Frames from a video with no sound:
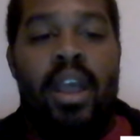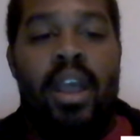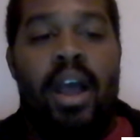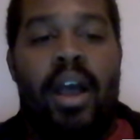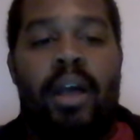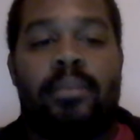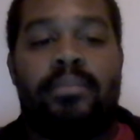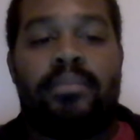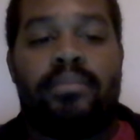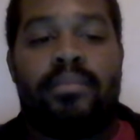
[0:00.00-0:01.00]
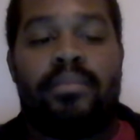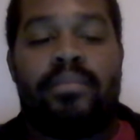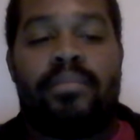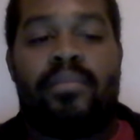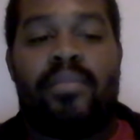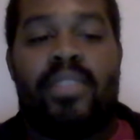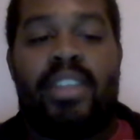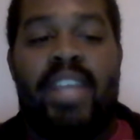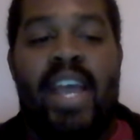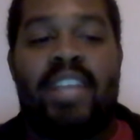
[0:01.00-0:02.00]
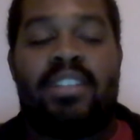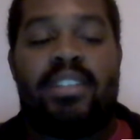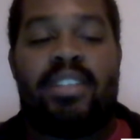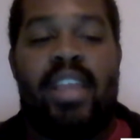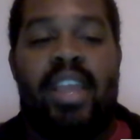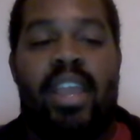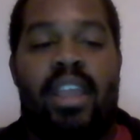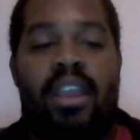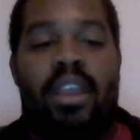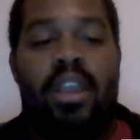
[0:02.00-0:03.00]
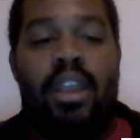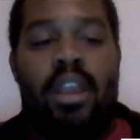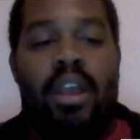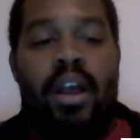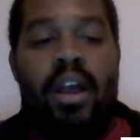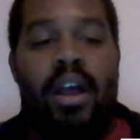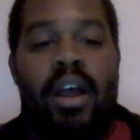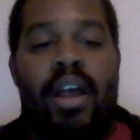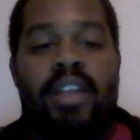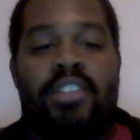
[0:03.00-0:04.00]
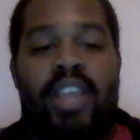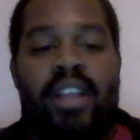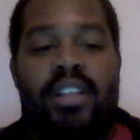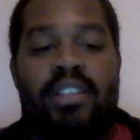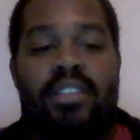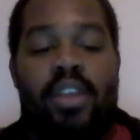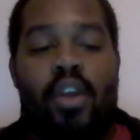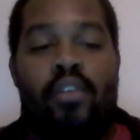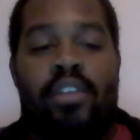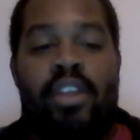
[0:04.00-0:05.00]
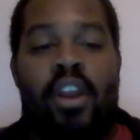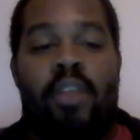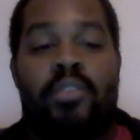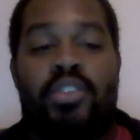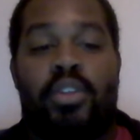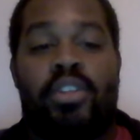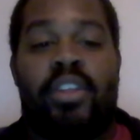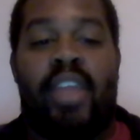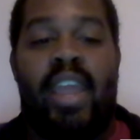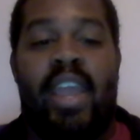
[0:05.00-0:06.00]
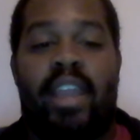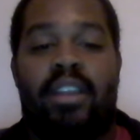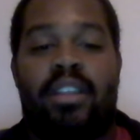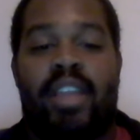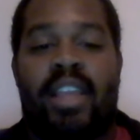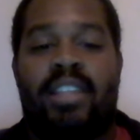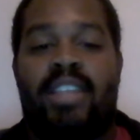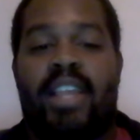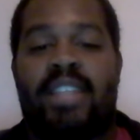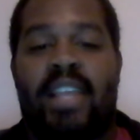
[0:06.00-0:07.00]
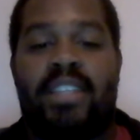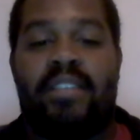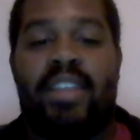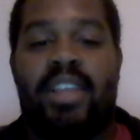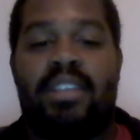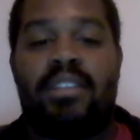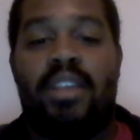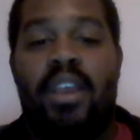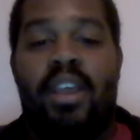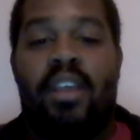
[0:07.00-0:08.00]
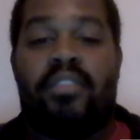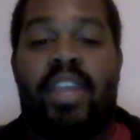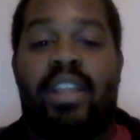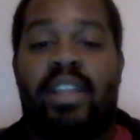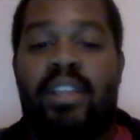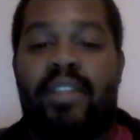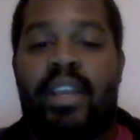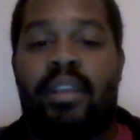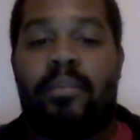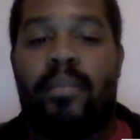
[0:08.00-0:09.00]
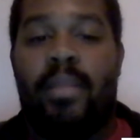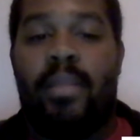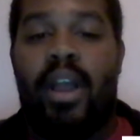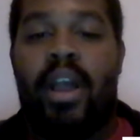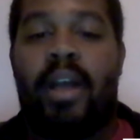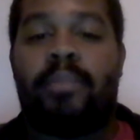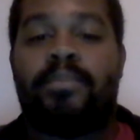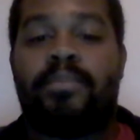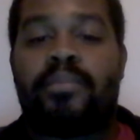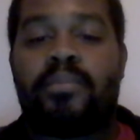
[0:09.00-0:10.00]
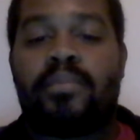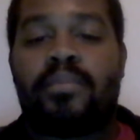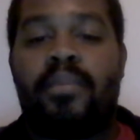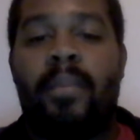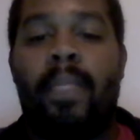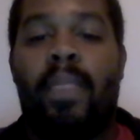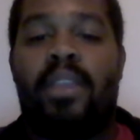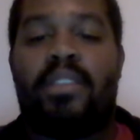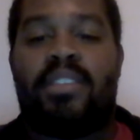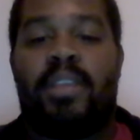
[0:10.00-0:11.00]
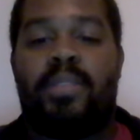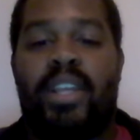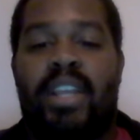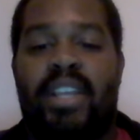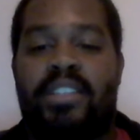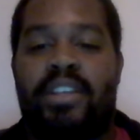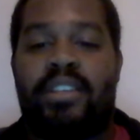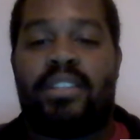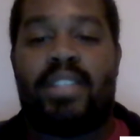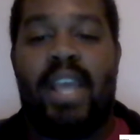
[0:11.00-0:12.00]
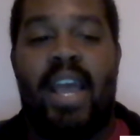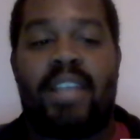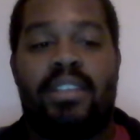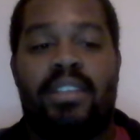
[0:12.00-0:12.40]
The DASH is a checklist over the arm, the shoulder, and hand that contains activities of daily living. The subject answers a task